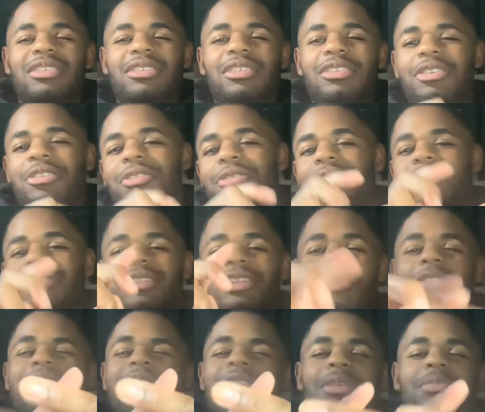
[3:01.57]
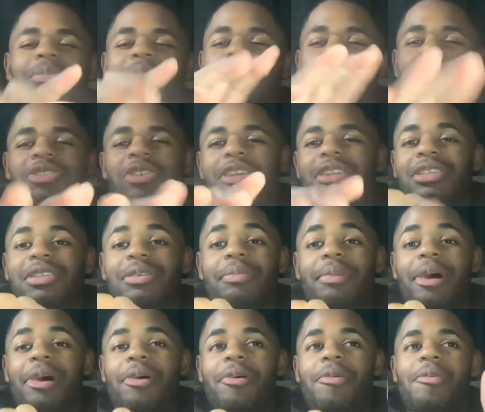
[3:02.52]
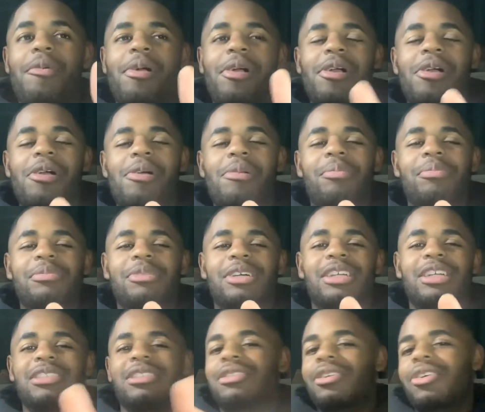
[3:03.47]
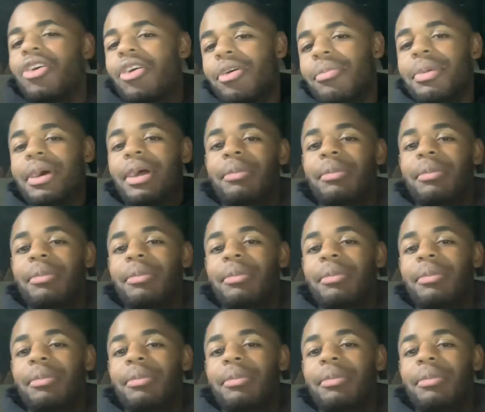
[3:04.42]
a little tips and tricks about I guess the car buying